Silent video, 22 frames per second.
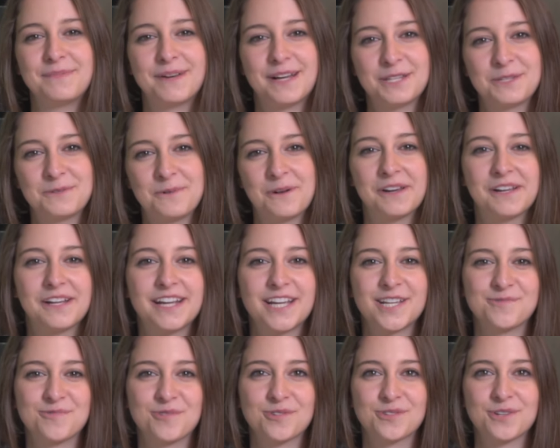of Botswana
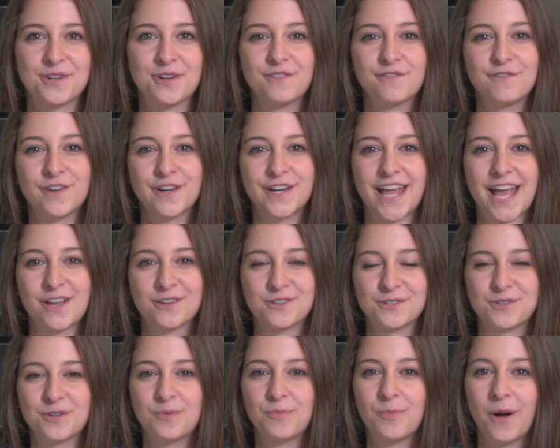is reserved for
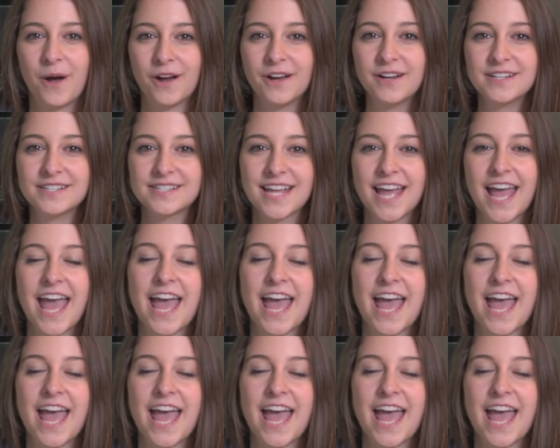national parks,